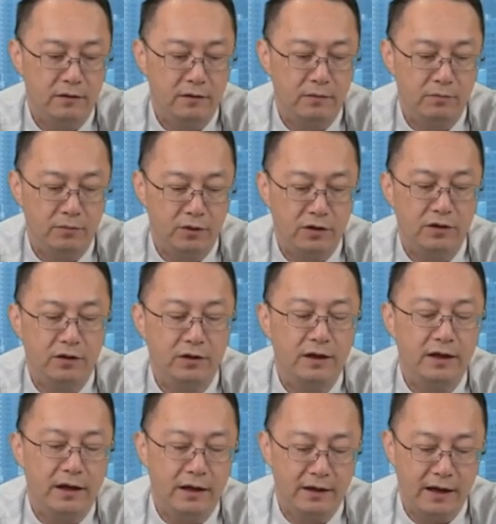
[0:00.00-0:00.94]

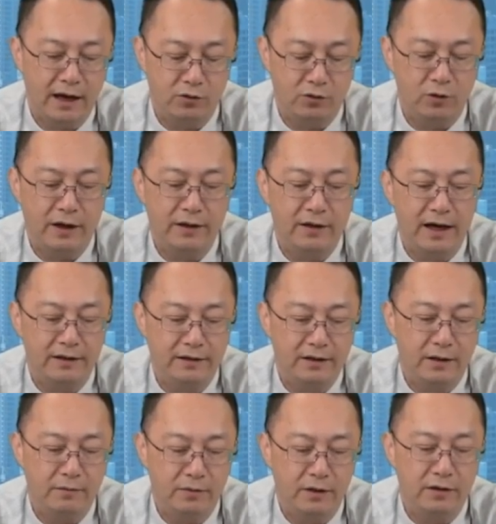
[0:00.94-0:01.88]
Personally, I quite like
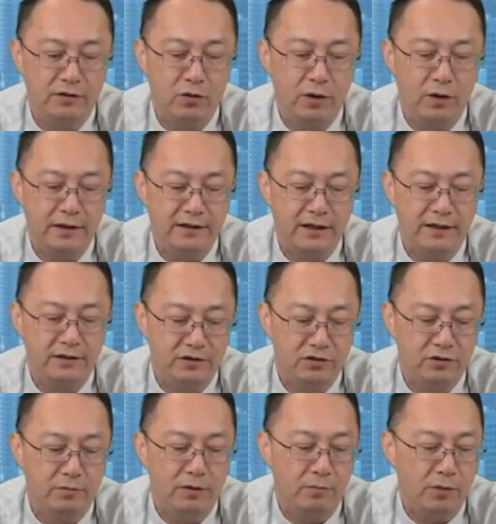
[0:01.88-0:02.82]
them, so I think this
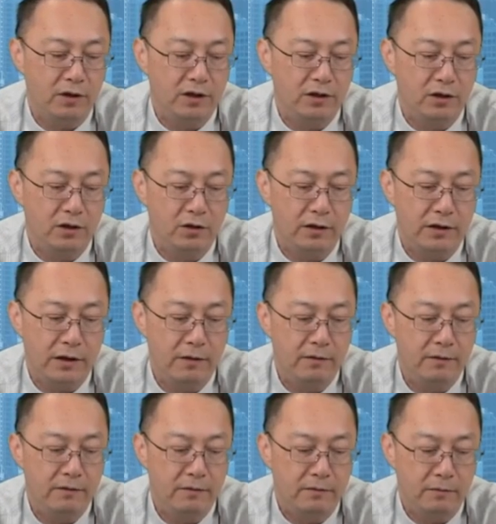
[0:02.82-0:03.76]
should be pretty good.
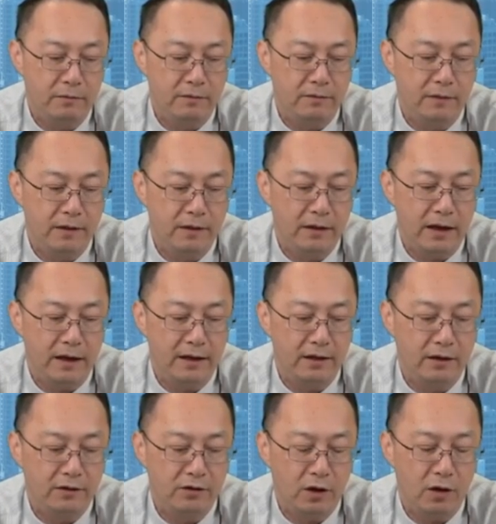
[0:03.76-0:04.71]
Then
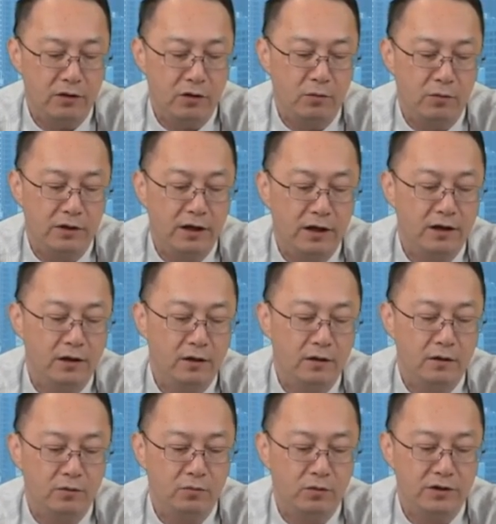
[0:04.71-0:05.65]
there's also
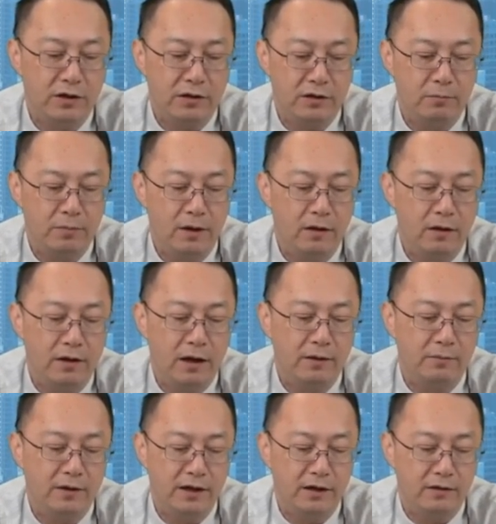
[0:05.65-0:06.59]
Mattel, which is the parent
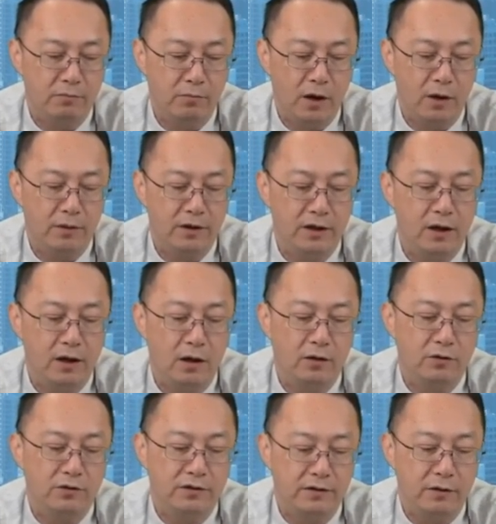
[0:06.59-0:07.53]
company of Barbie
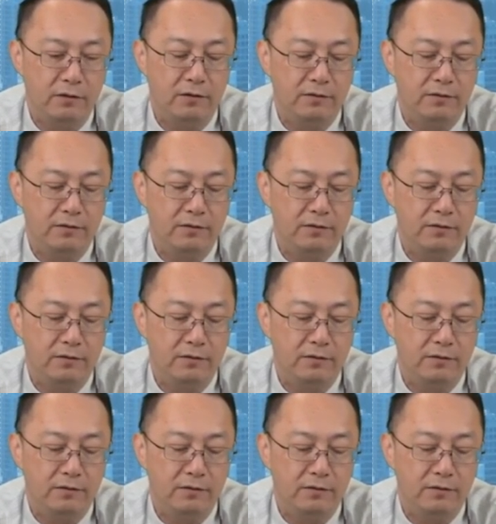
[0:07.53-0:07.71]
dolls.